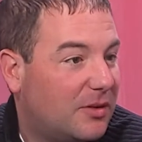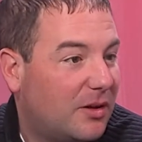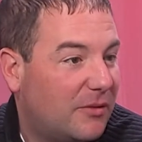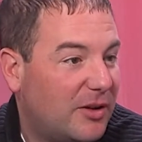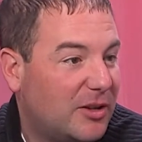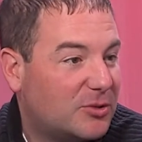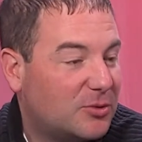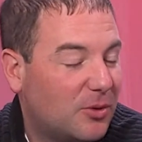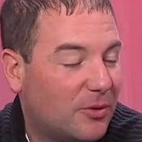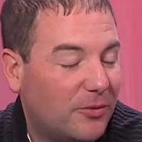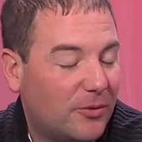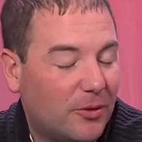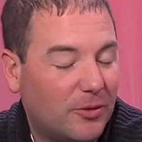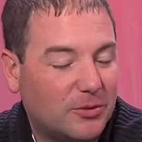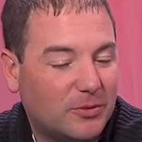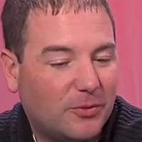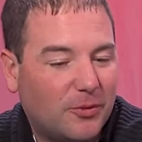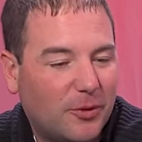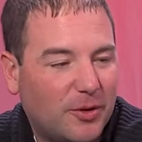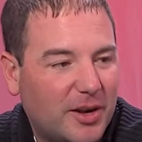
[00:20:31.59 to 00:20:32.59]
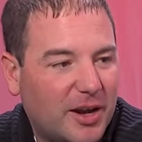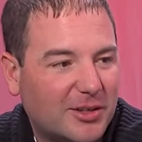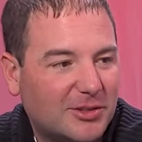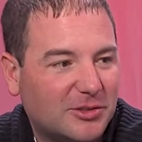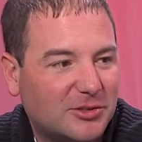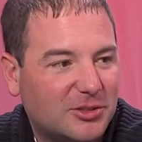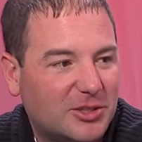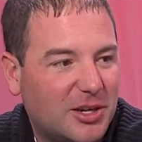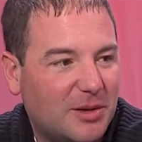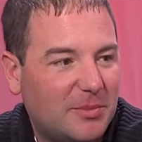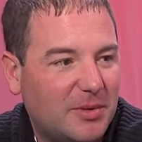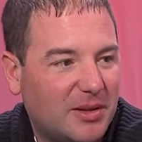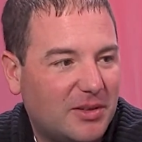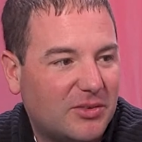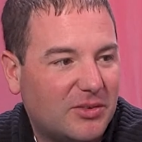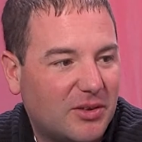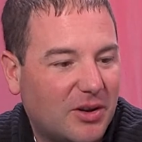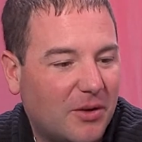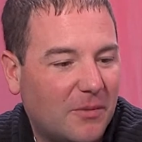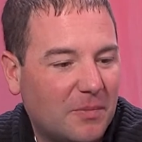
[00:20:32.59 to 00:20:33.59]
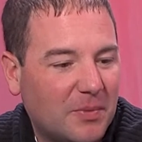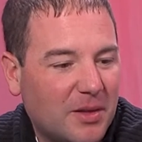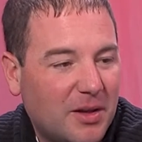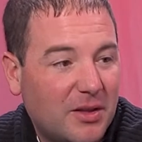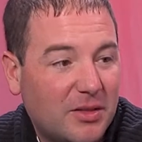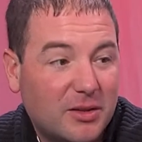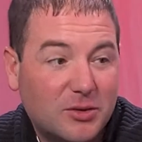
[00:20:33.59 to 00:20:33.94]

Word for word: eventual Frozen Four national champion. So yeah.